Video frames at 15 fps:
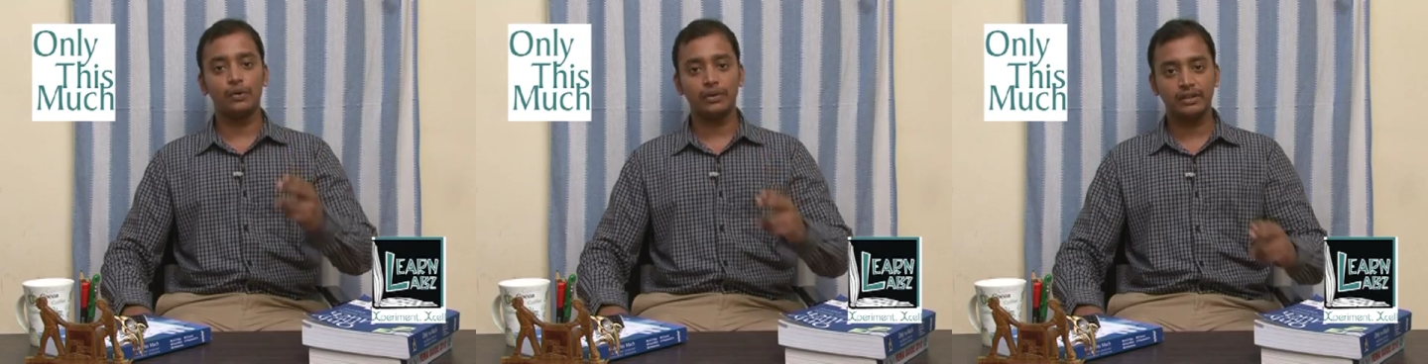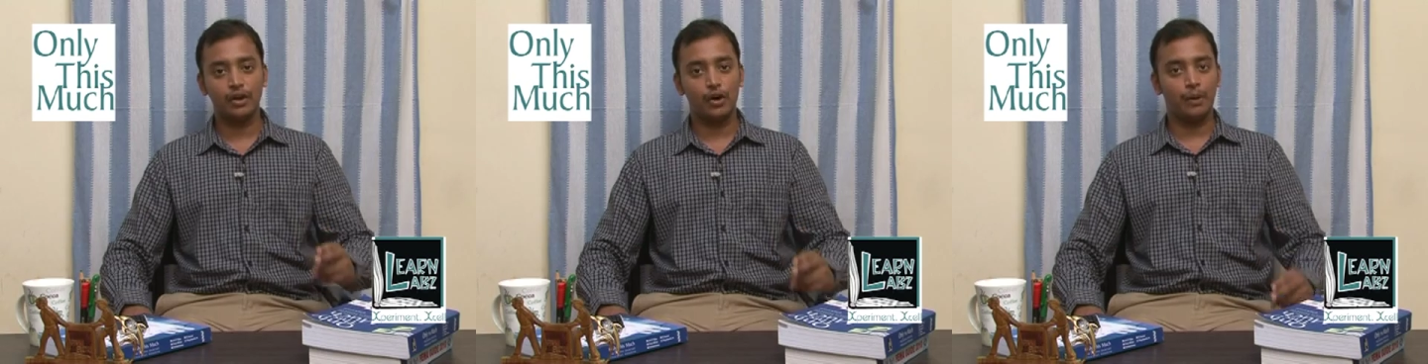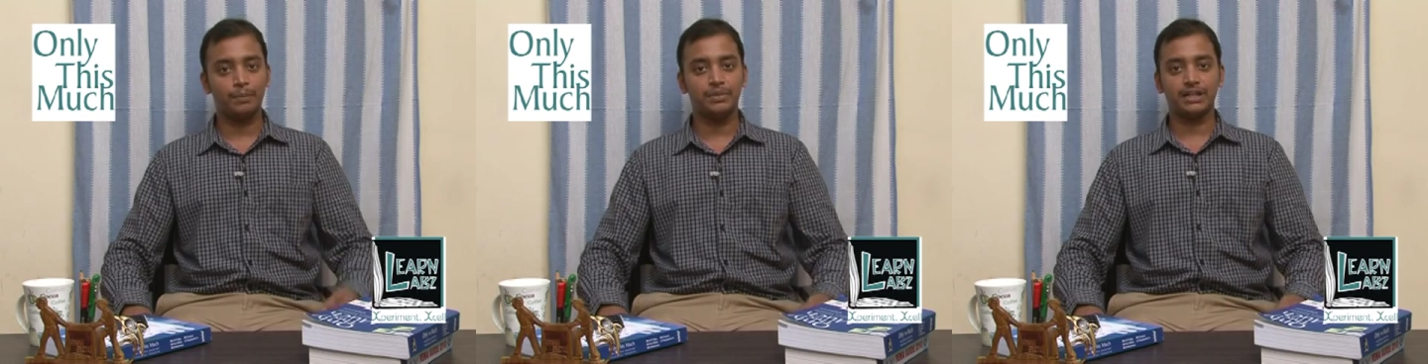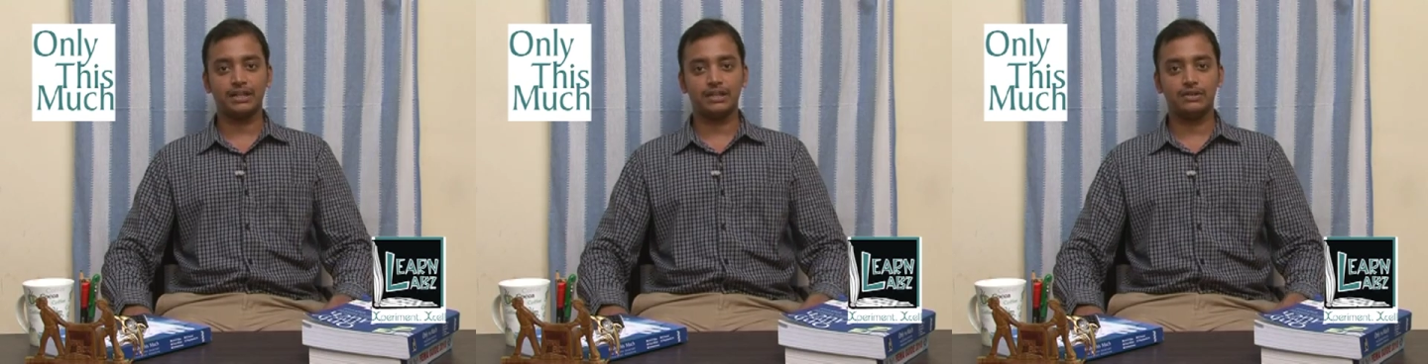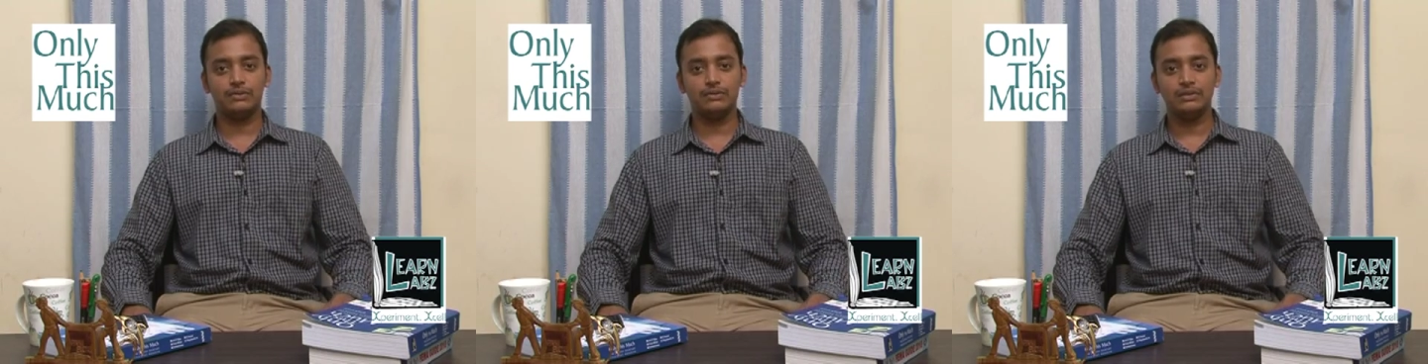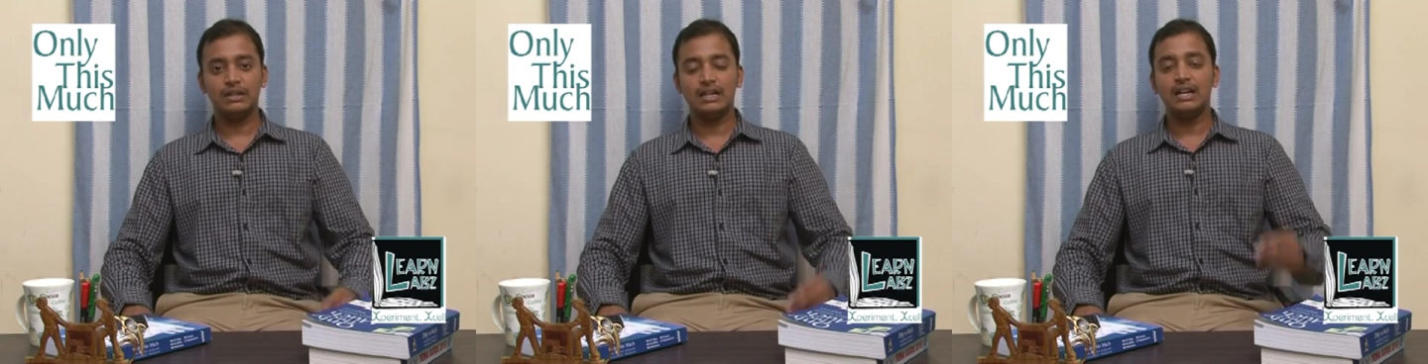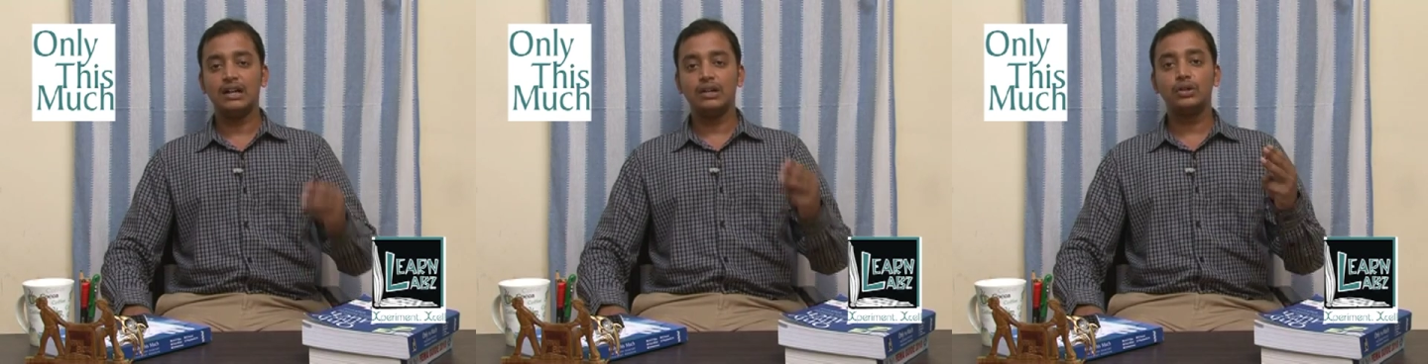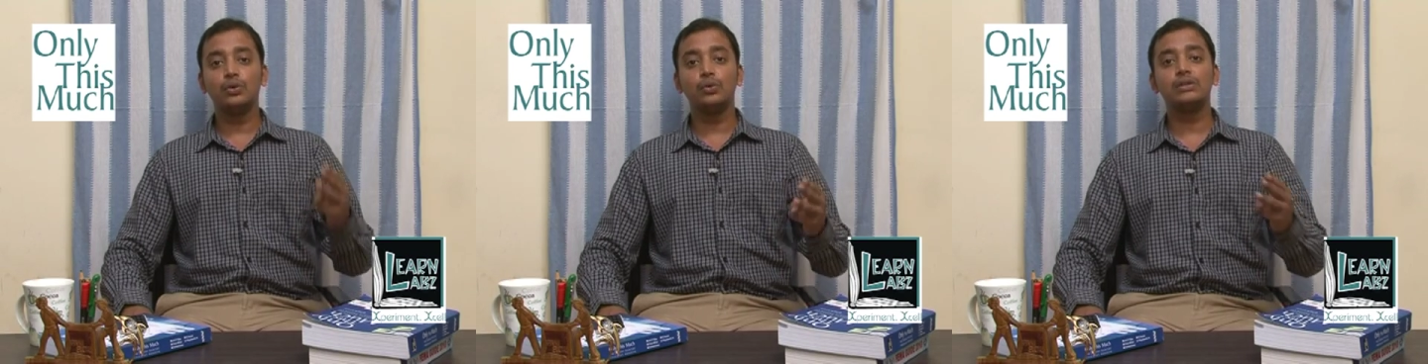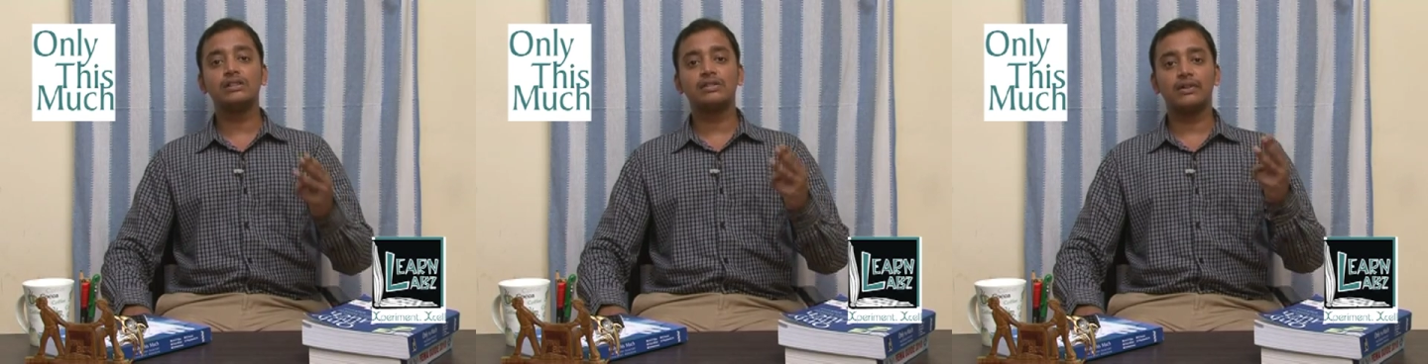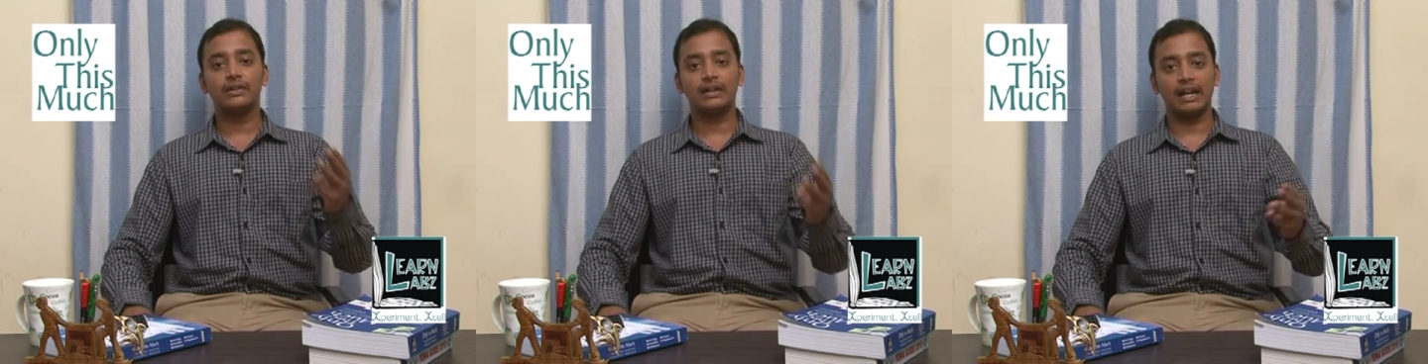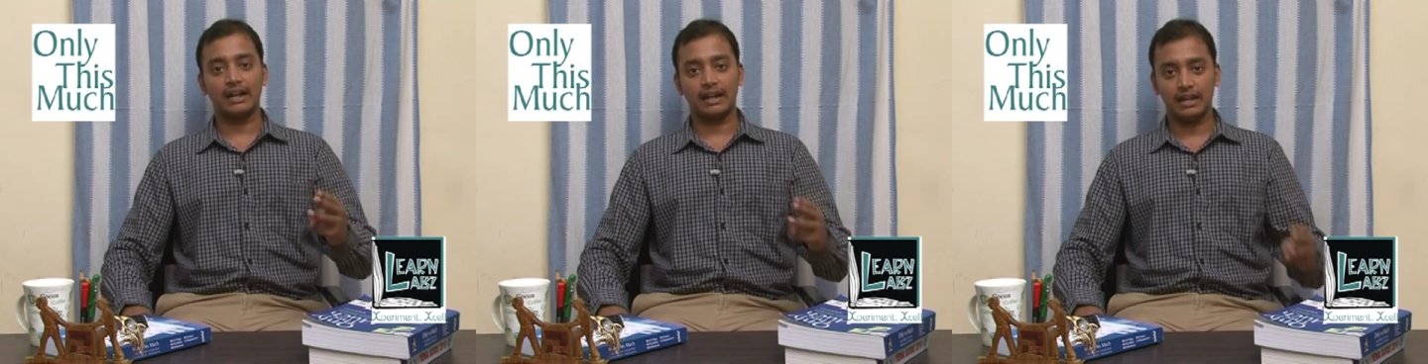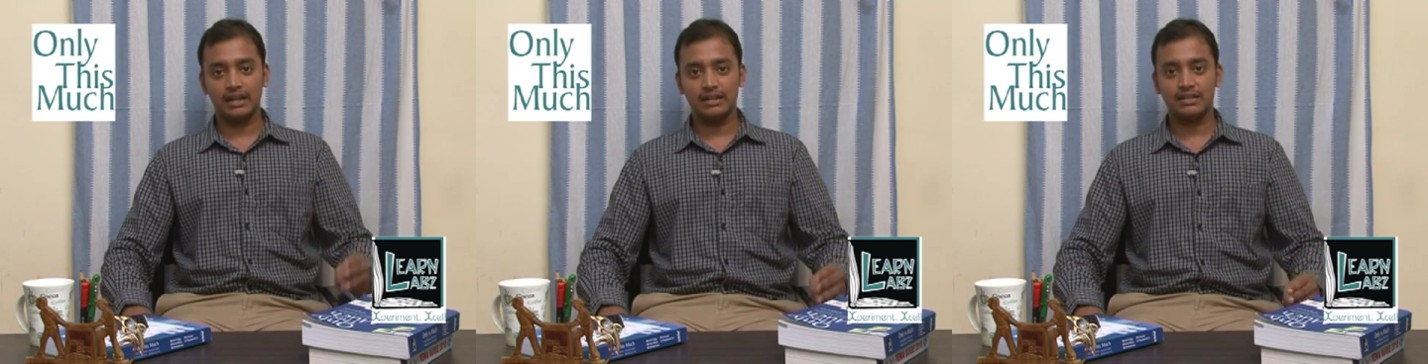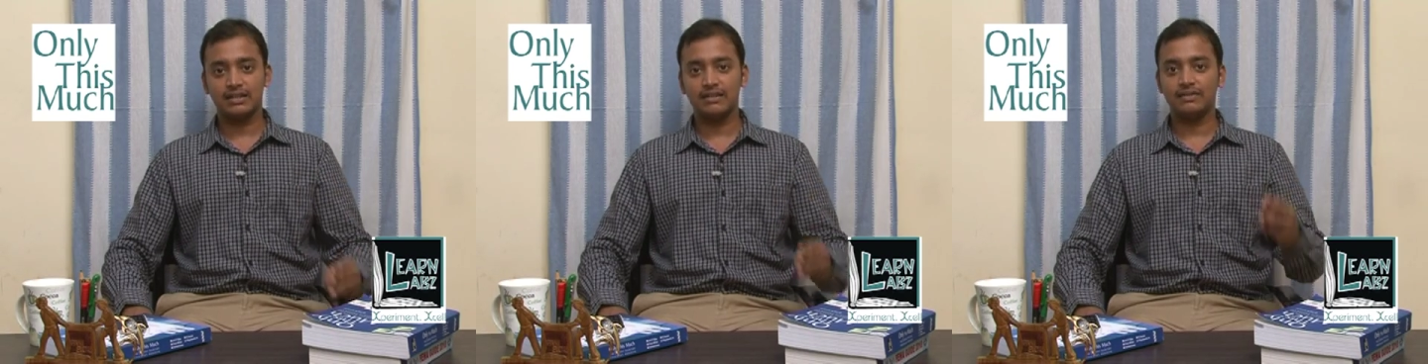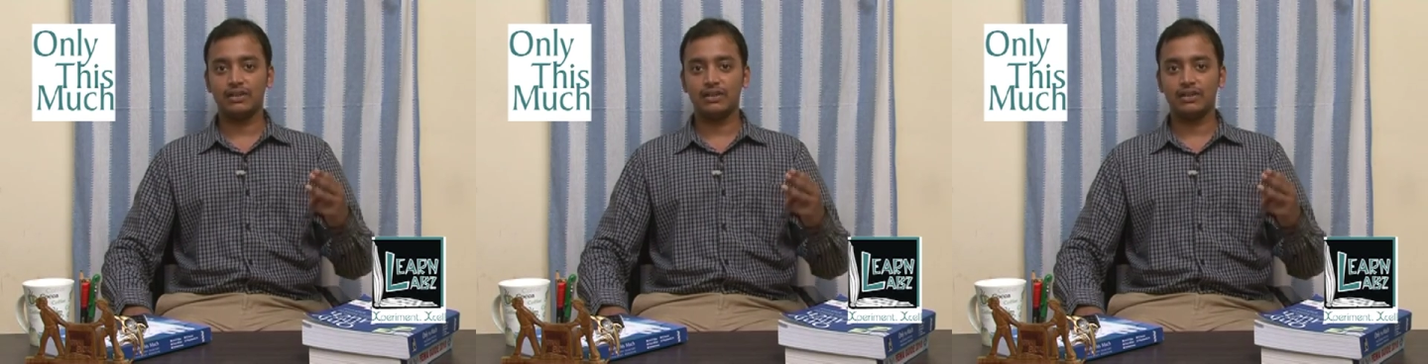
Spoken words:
out the objective, tools or techniques